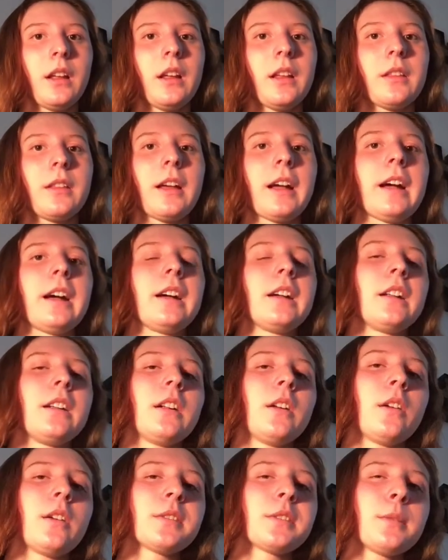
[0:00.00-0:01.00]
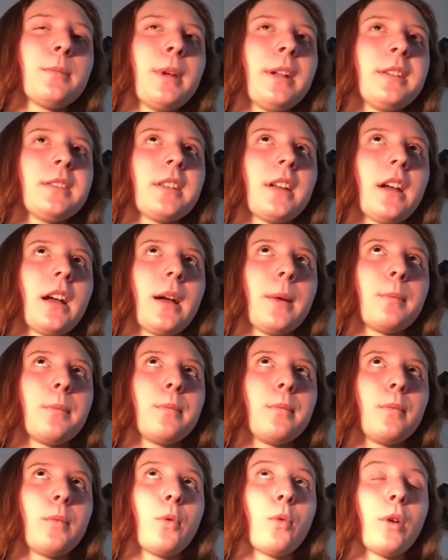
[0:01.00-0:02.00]
that also means that
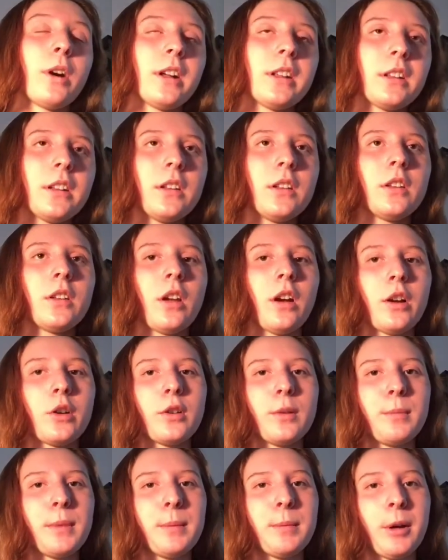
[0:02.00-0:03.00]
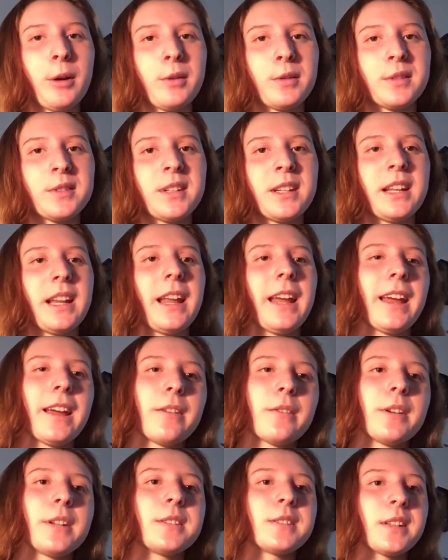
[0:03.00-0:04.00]
I'm, one, not going to be posting
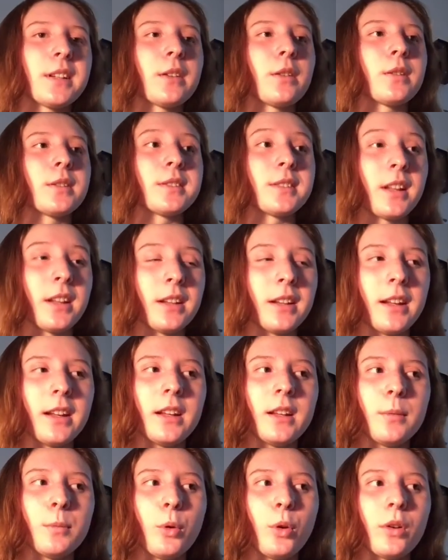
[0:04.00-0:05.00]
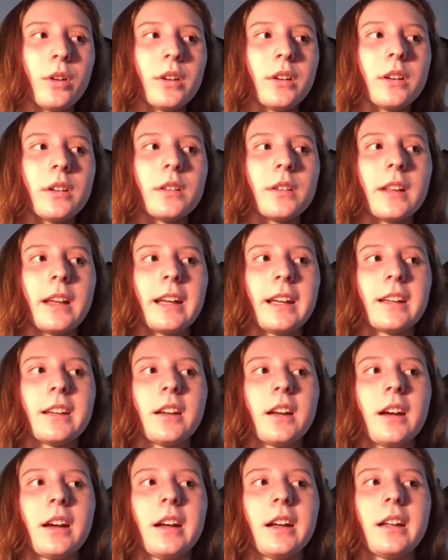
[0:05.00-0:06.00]
every single Sunday anymore. Like,
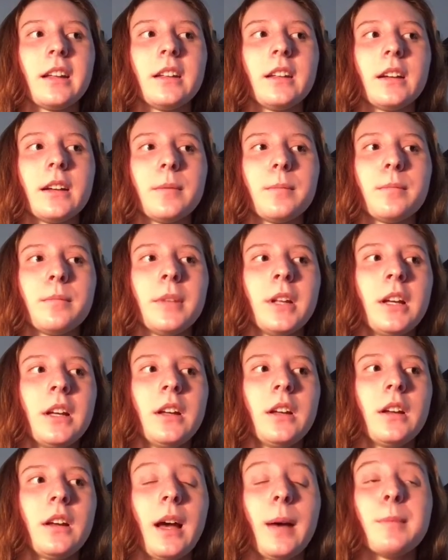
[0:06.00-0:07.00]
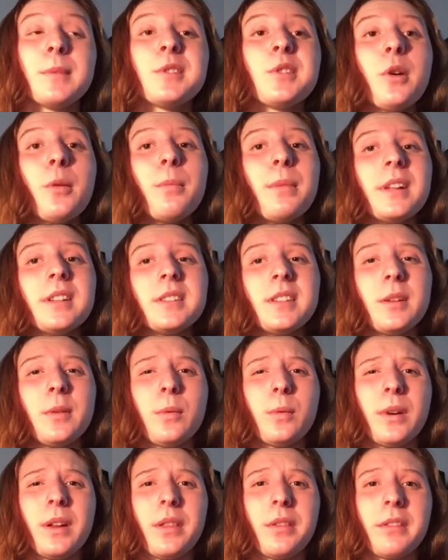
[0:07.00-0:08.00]
I'm so busy
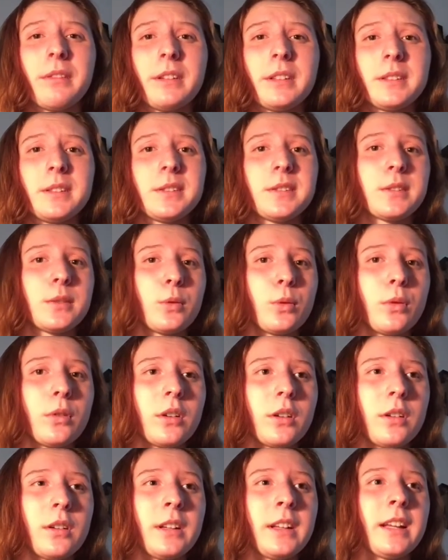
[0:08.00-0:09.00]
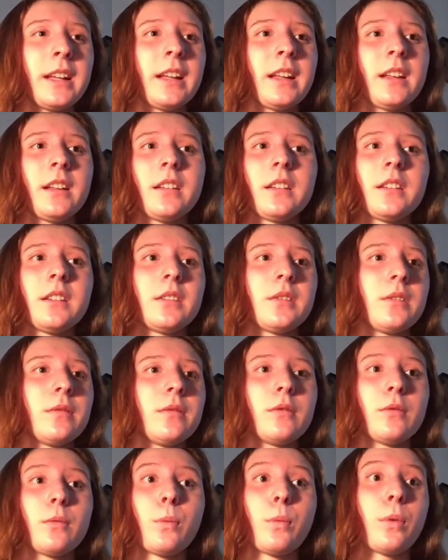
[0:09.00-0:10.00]
with school and
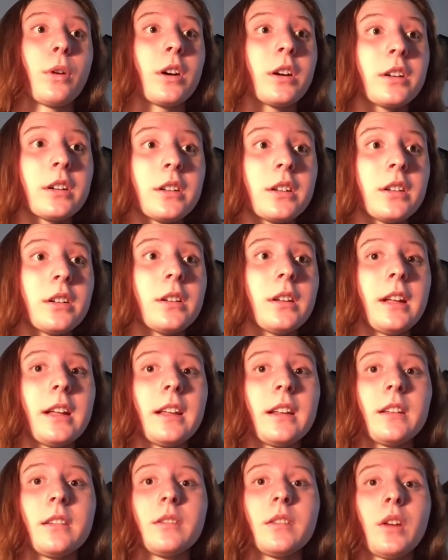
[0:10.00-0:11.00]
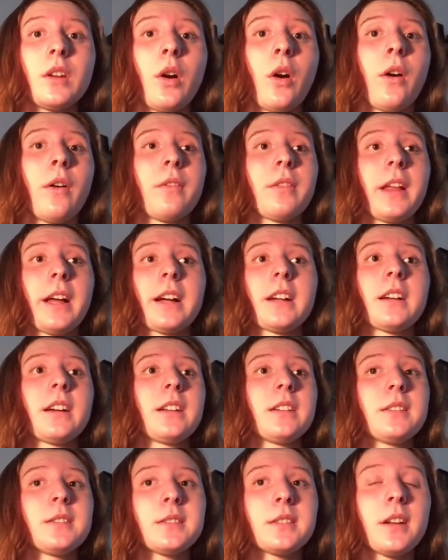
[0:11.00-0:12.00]
work and all that
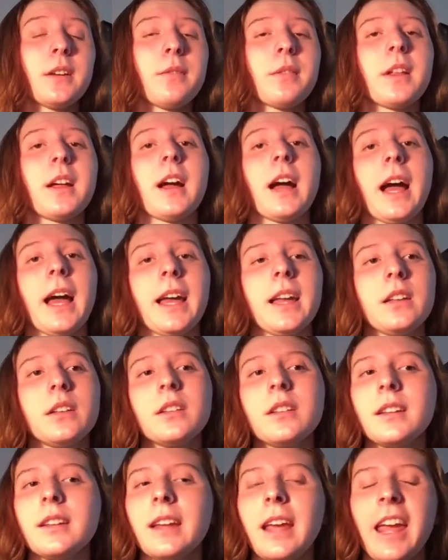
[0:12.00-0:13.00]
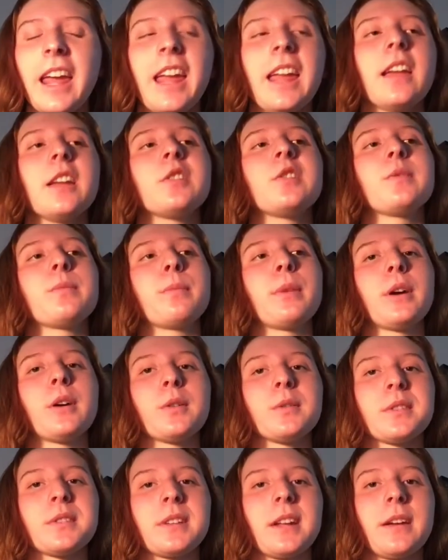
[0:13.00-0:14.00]
kind of stuff that I can't
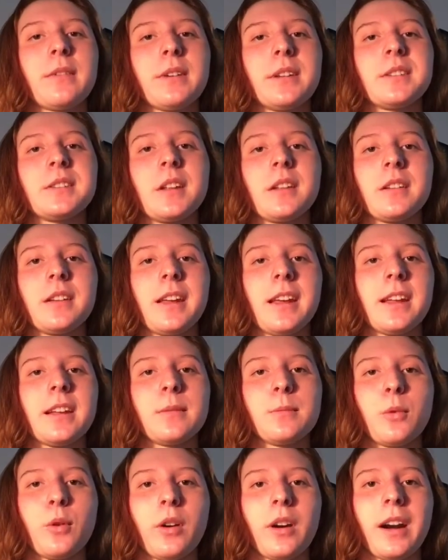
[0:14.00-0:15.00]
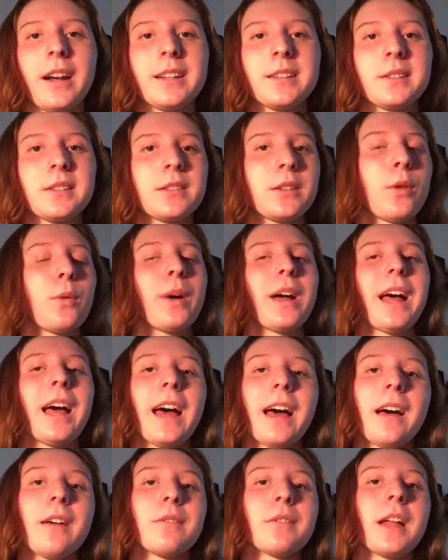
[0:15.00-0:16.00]
post every Sunday anymore. I just don't
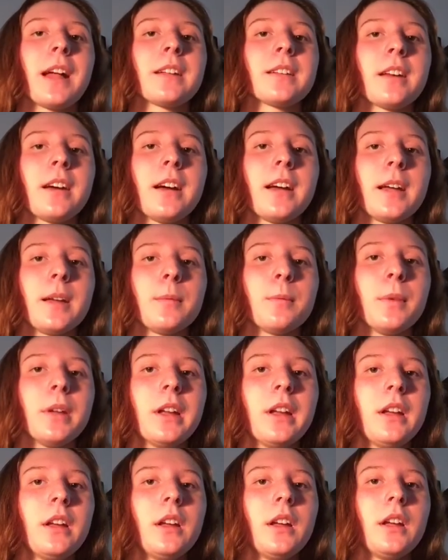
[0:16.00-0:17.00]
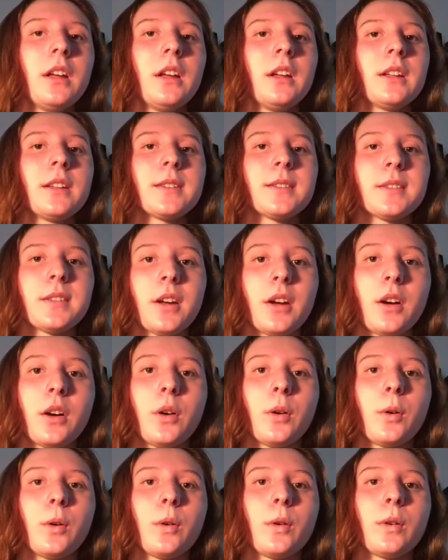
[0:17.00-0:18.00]
have that time.
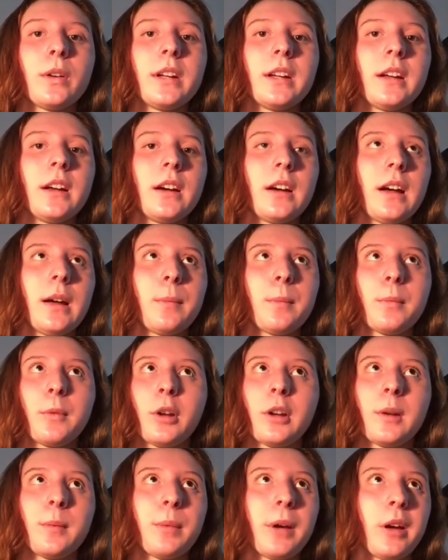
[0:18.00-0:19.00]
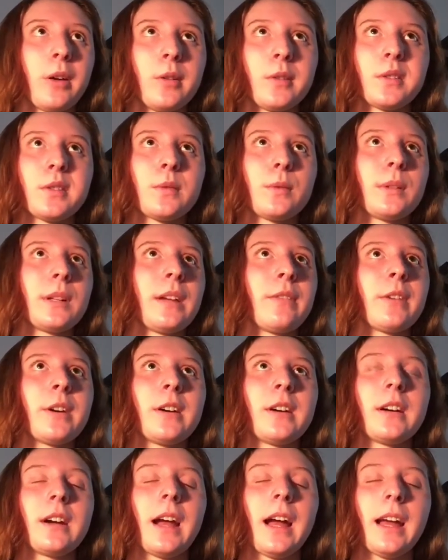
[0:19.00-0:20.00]
So I'm gonna post
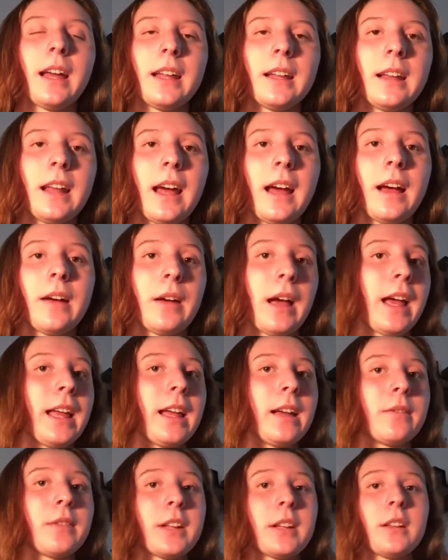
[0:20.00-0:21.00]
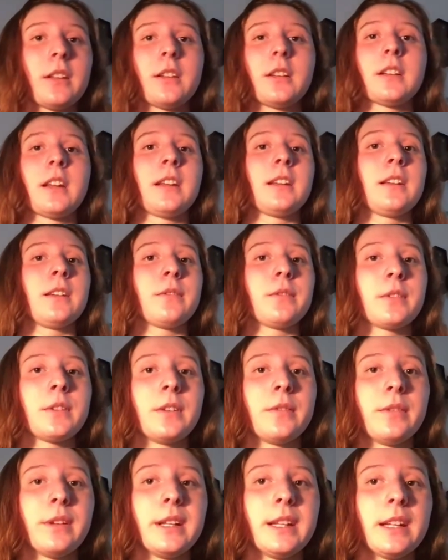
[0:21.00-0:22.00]
whenever I have like a good idea for
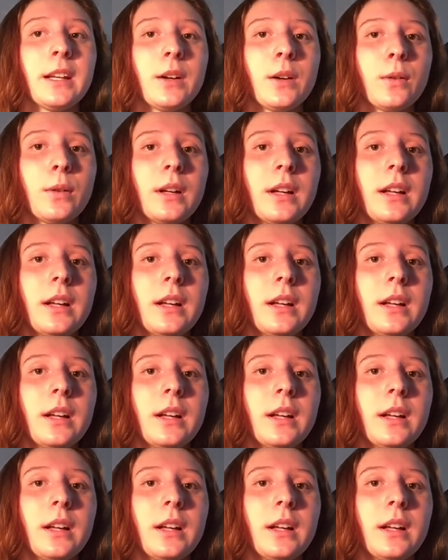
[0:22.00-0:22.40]
a video.